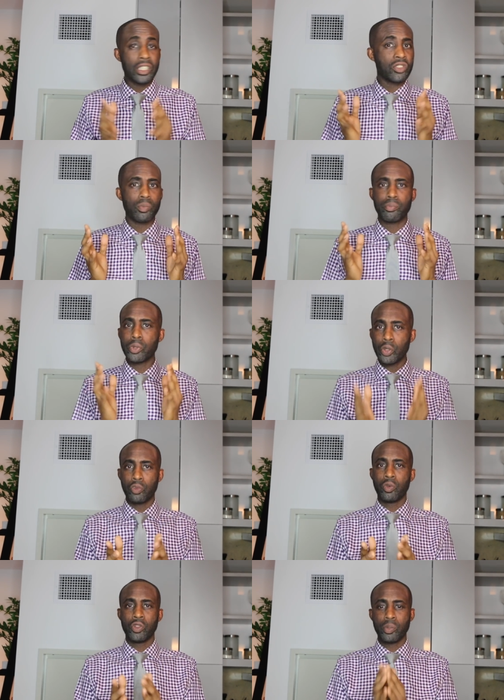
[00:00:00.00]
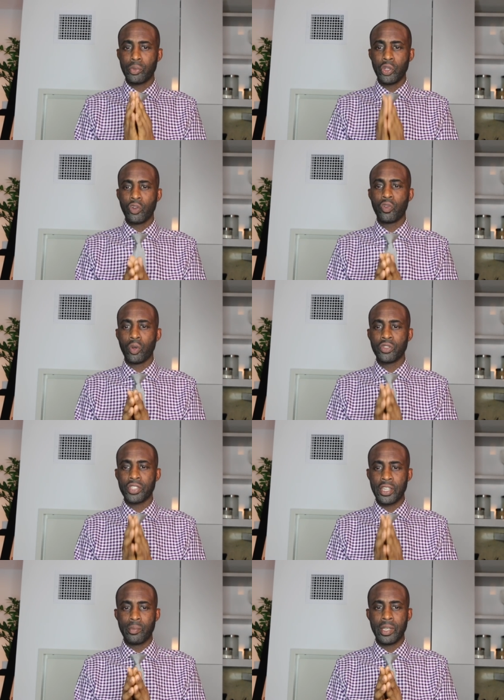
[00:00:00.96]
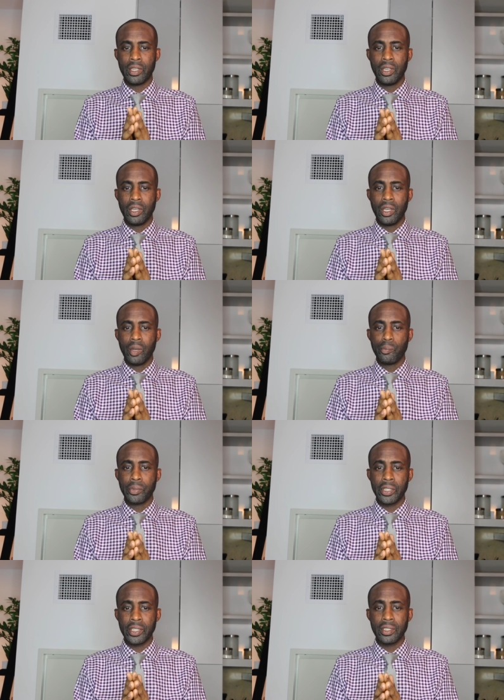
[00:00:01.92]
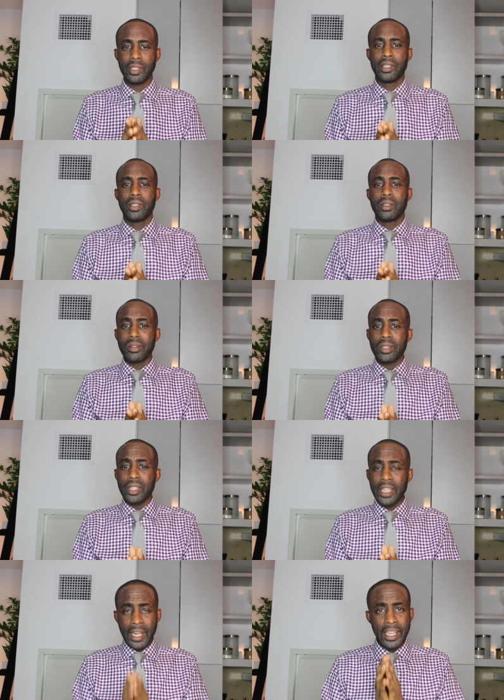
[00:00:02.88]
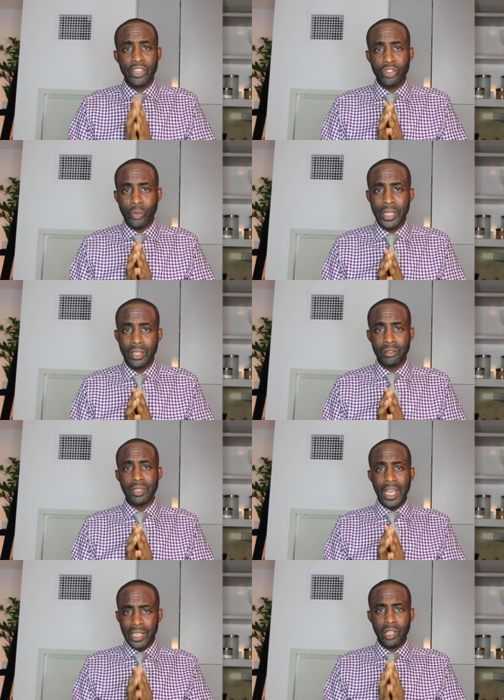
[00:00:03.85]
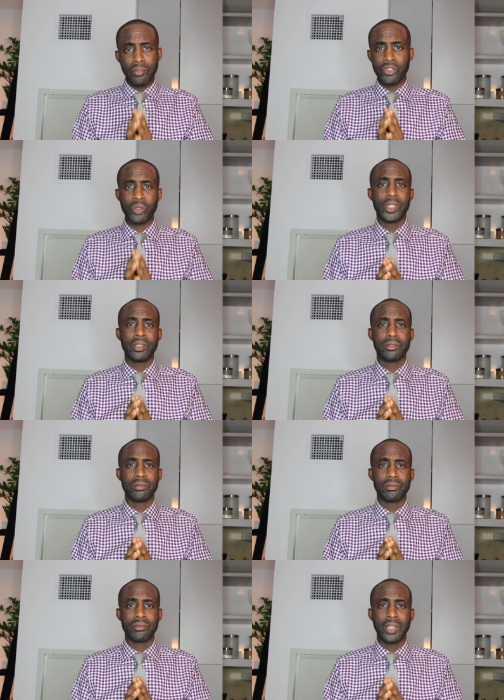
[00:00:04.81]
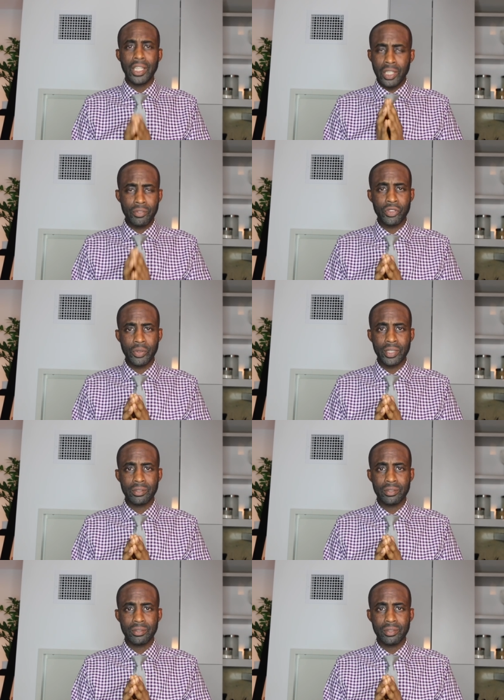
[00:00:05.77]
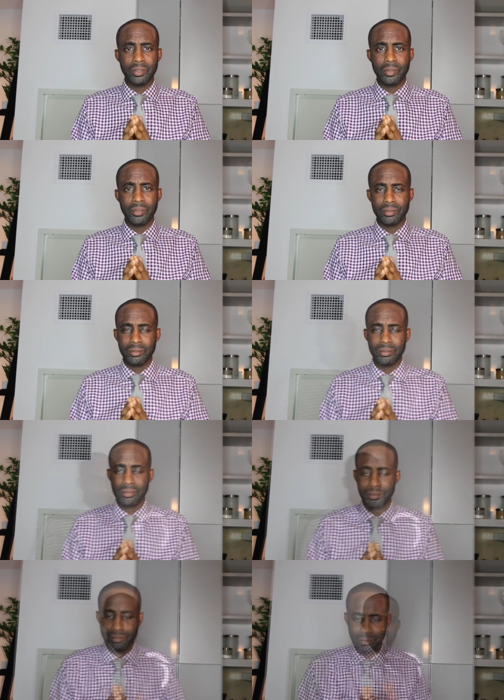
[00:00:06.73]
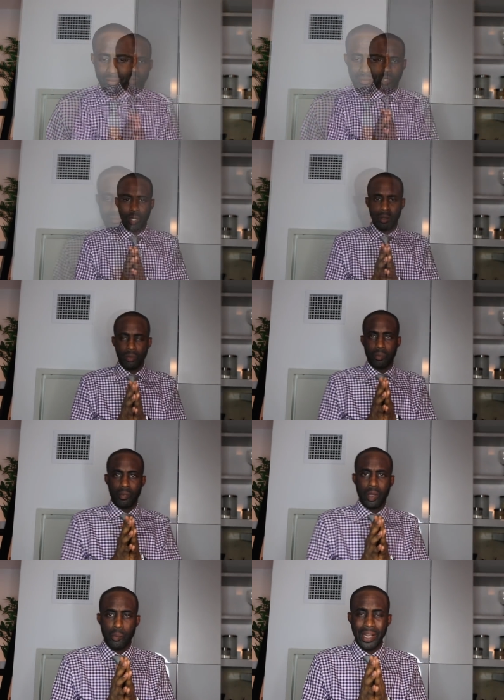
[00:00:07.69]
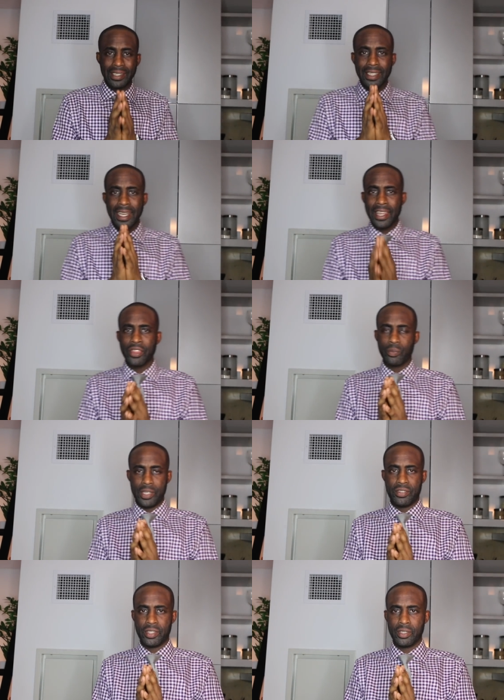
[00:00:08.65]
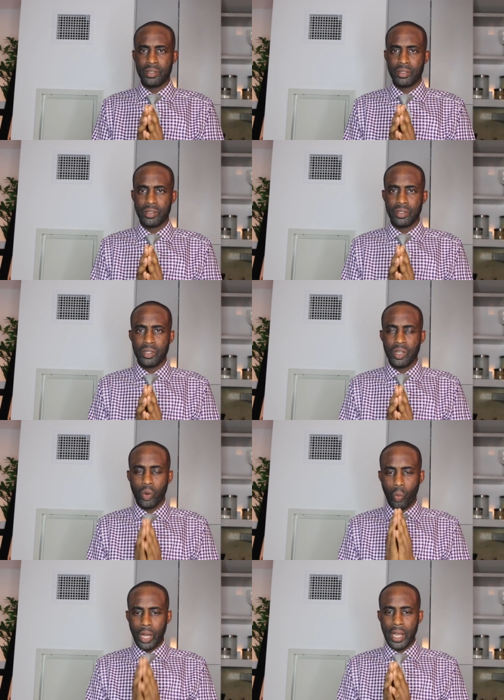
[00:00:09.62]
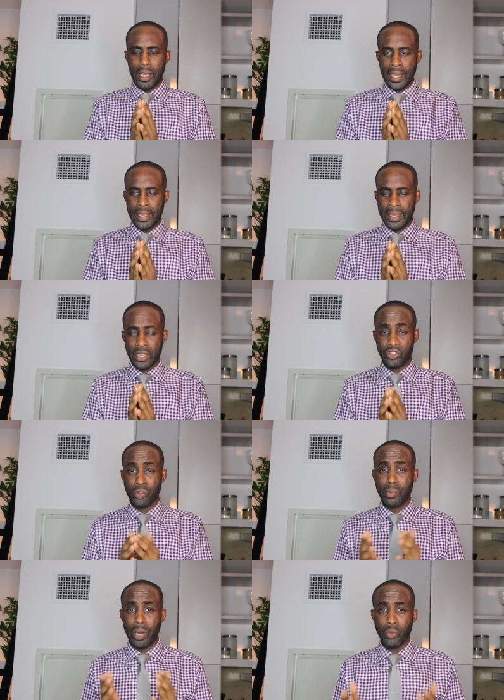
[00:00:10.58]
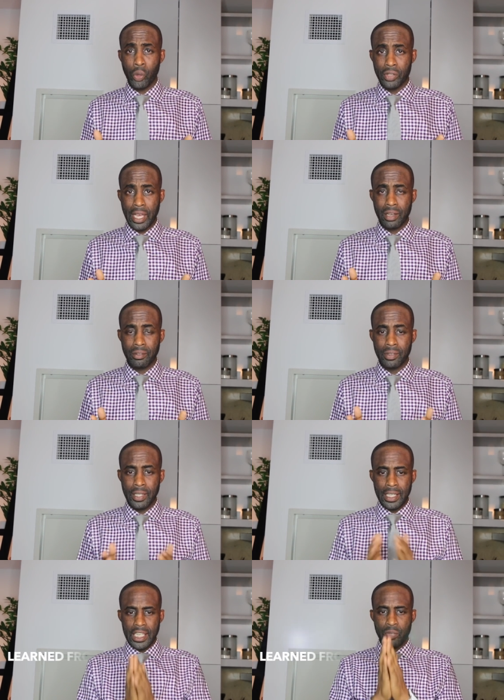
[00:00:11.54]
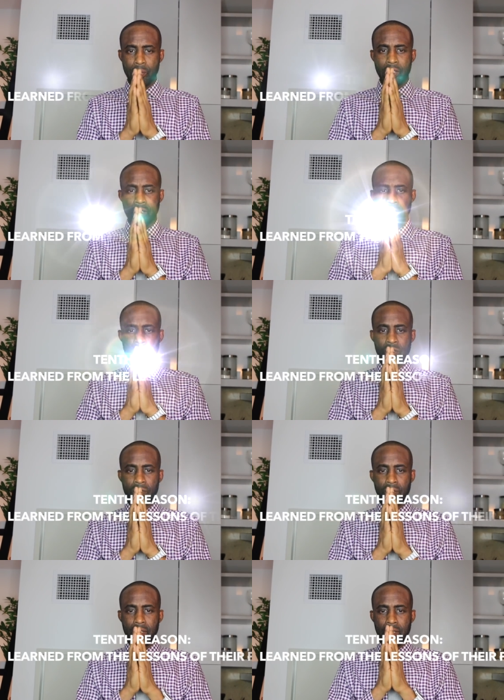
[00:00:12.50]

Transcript: It's beautiful, it's a beautiful sentiment, but can I get a screen? I'd love a screen, I'd love a screen. Well, my 10th reason why I canceled my Rose Ave is because